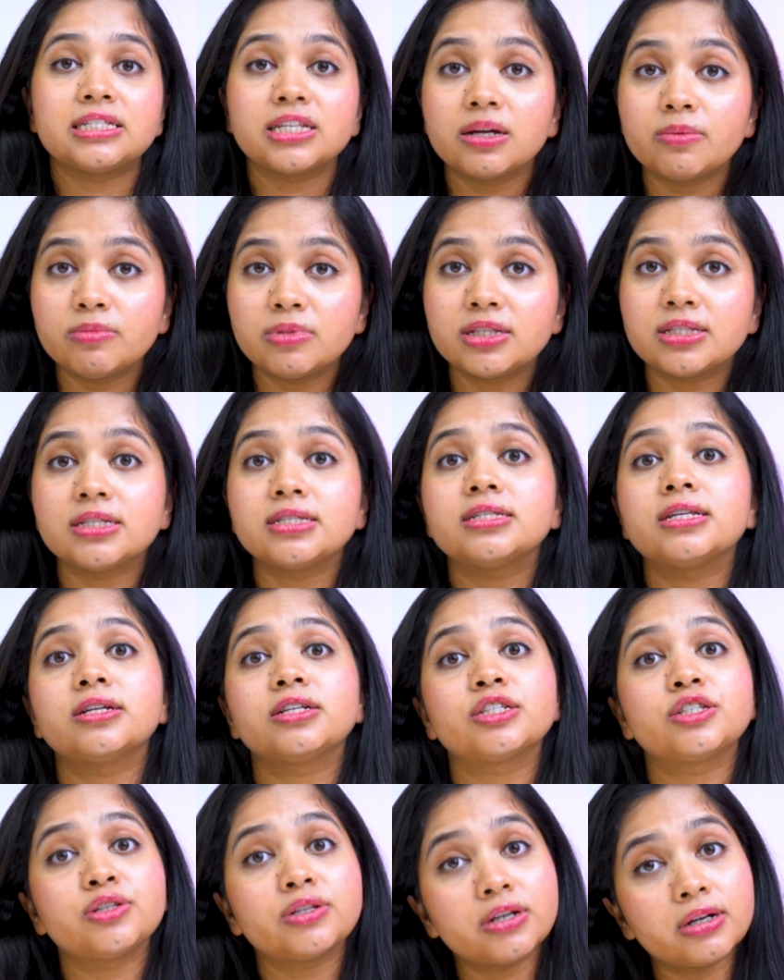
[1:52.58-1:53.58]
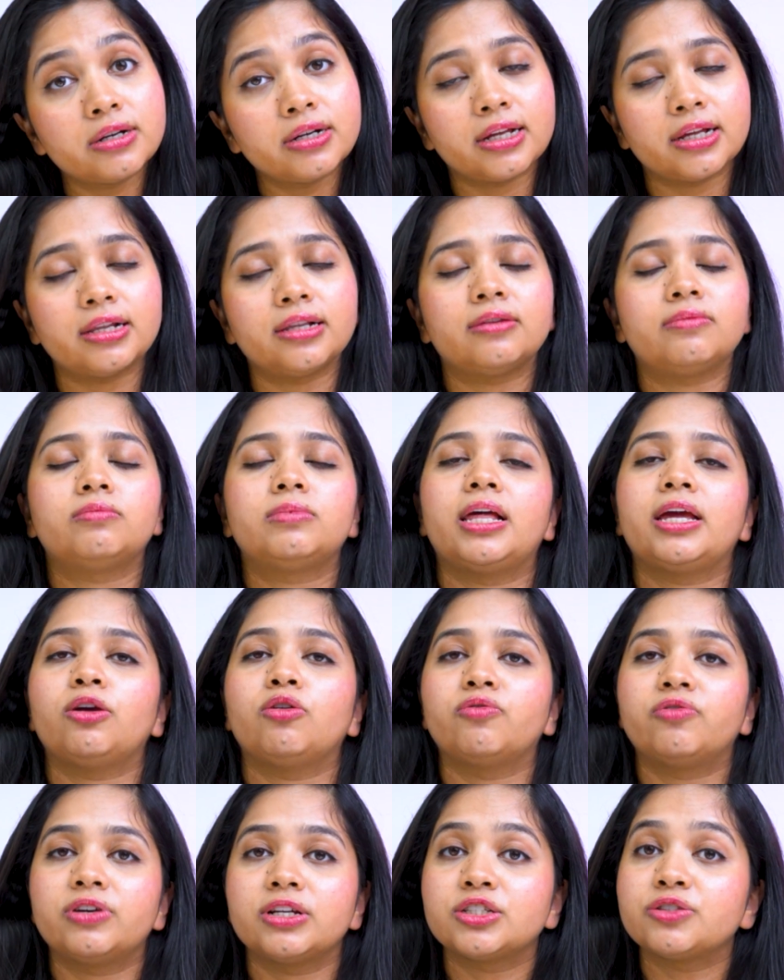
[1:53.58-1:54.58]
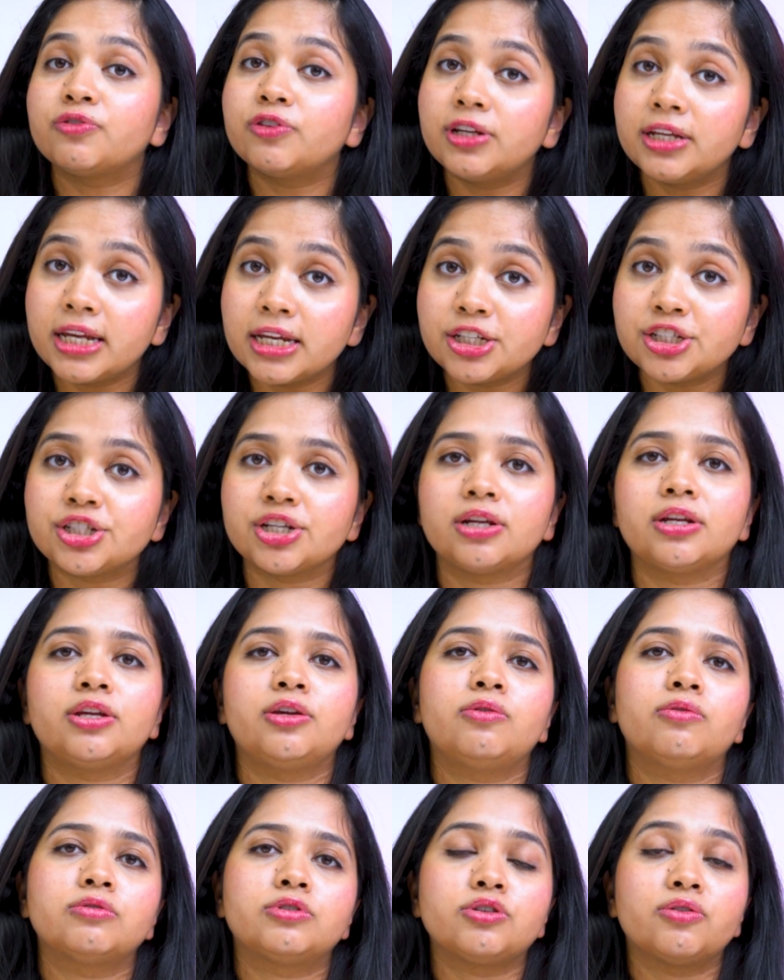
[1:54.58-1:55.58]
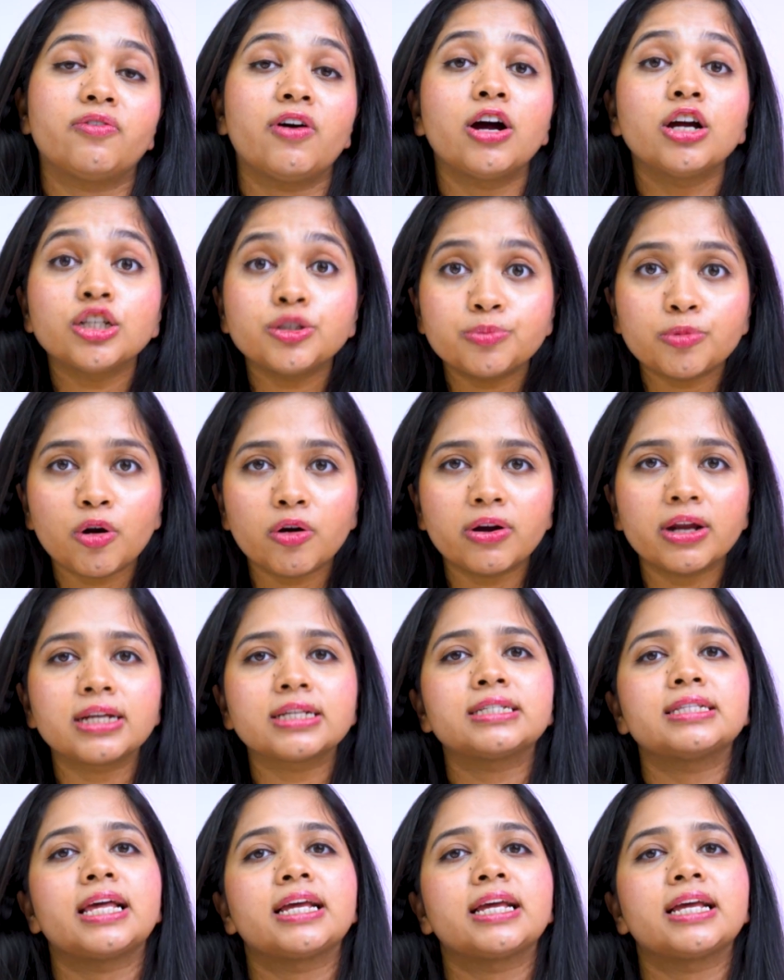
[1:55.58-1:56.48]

Some reasons are external, like overexfoliation, use of harsh products